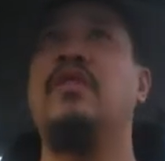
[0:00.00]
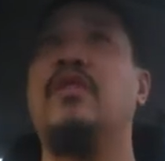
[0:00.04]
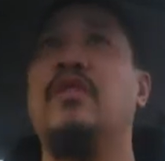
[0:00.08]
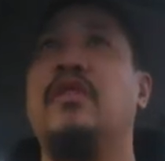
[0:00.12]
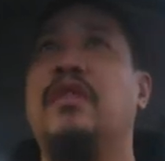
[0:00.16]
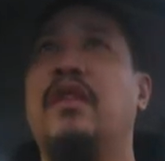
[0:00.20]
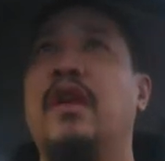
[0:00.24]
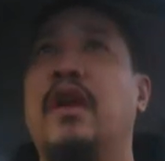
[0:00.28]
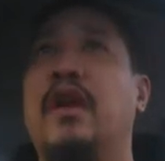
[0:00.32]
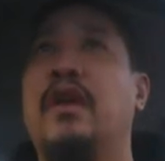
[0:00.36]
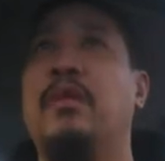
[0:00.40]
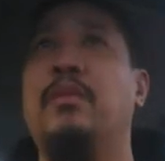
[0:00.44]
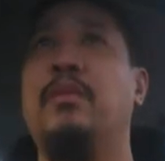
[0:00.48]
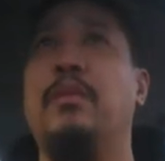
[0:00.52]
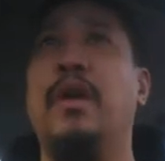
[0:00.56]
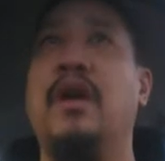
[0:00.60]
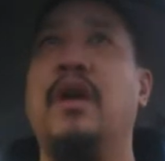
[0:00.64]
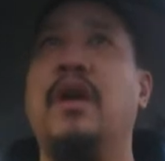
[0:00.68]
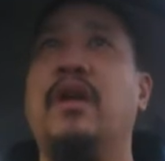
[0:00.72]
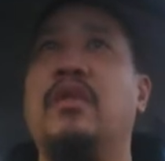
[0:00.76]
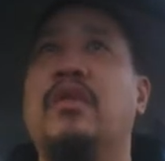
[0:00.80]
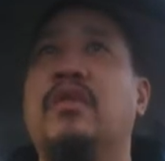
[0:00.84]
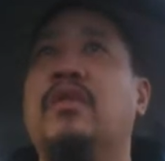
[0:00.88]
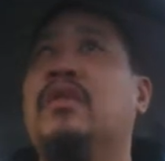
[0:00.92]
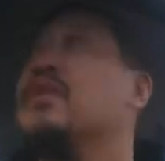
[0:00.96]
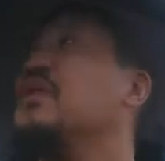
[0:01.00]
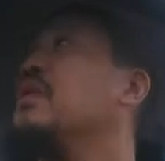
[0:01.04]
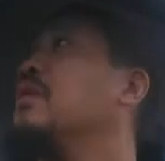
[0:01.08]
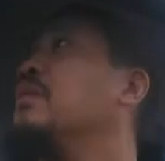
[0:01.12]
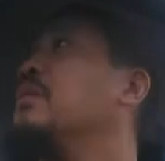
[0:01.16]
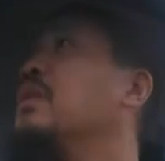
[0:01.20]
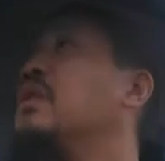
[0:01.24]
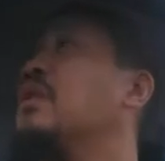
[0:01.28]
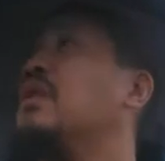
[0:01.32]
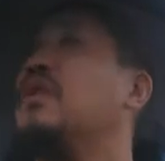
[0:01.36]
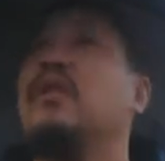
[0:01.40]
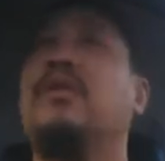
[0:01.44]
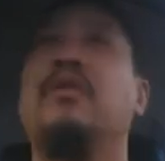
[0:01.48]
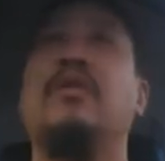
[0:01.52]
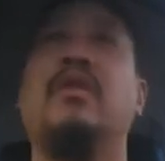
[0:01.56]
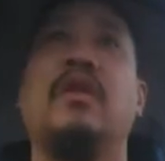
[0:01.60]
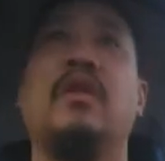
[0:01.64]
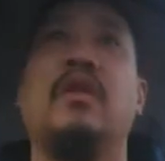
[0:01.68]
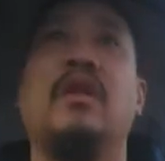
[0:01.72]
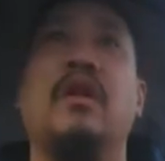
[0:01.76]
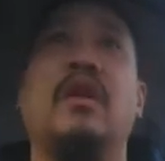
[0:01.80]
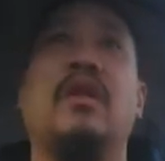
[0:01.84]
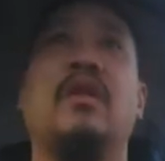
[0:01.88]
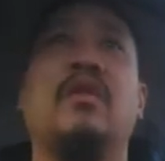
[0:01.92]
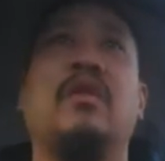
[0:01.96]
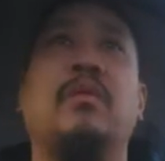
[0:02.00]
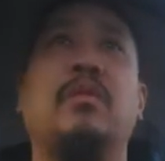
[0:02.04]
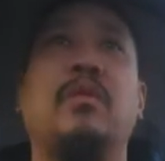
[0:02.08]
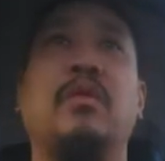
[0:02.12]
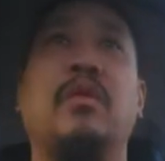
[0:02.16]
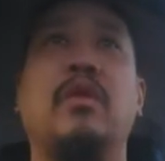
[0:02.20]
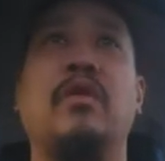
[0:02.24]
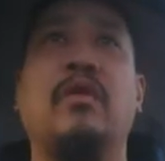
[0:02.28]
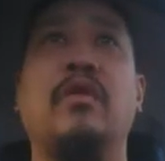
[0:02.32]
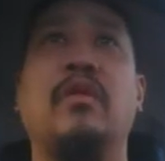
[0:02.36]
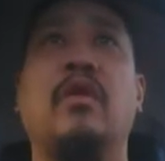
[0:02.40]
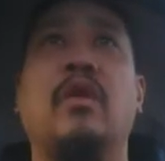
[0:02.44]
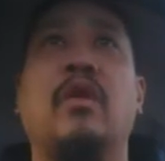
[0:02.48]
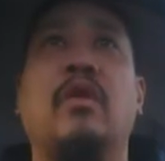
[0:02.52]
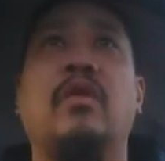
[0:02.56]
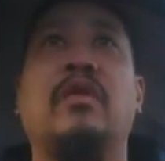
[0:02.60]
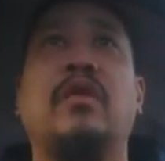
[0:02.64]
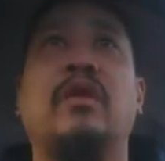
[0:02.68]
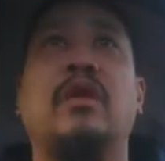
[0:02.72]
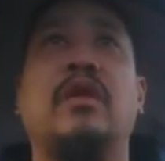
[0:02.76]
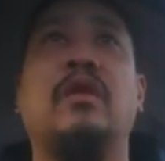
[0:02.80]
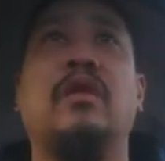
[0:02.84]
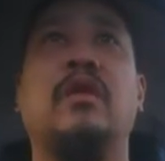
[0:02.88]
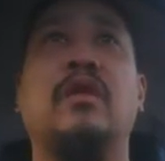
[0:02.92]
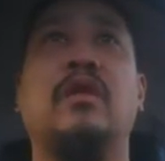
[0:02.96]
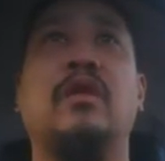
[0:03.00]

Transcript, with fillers: for second best. These guys are moving over.